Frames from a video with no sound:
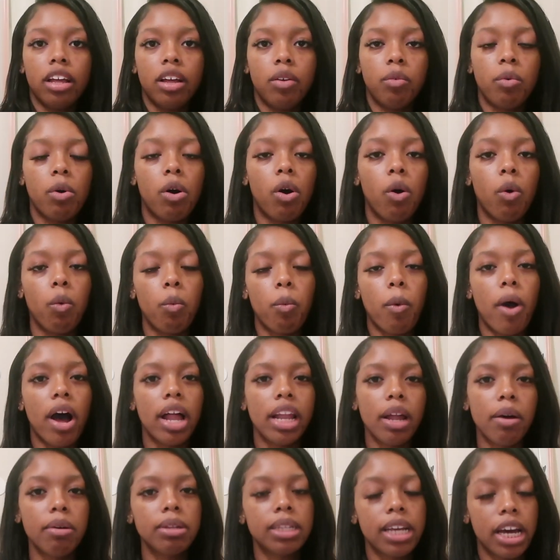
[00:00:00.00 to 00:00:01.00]
well,
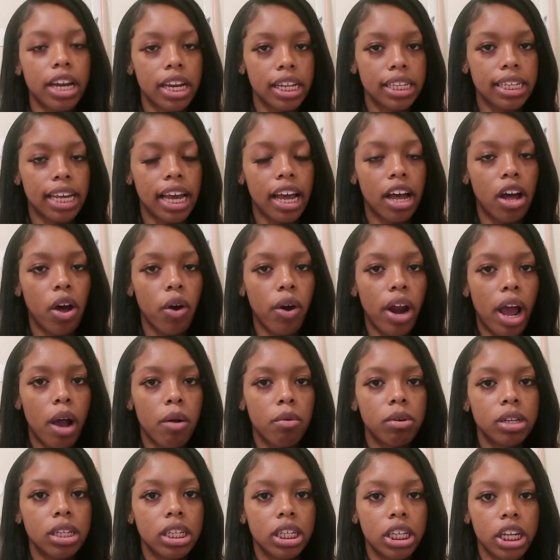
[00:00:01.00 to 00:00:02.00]
while I was out of town, I
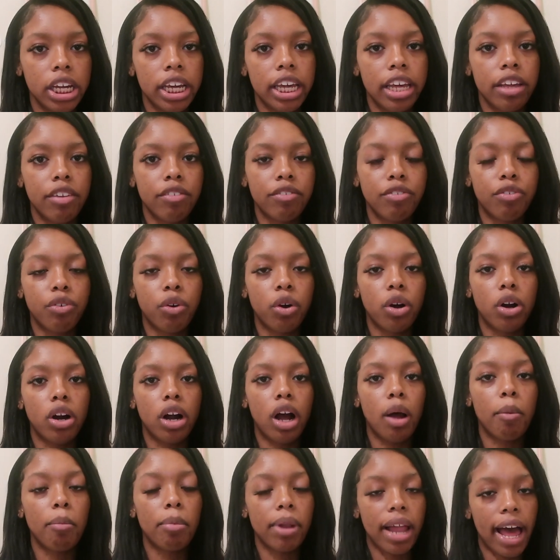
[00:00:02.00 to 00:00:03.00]
was looking for
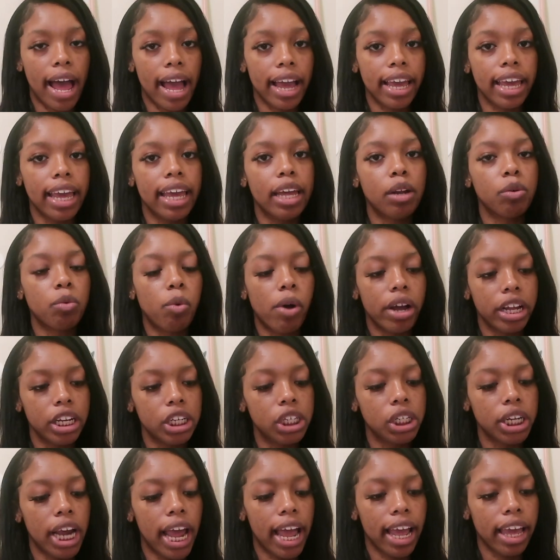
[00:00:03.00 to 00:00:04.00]
a black and white
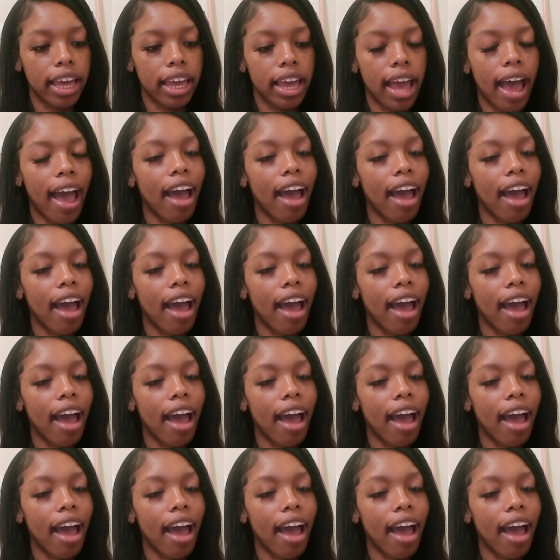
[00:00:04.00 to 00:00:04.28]
jacket.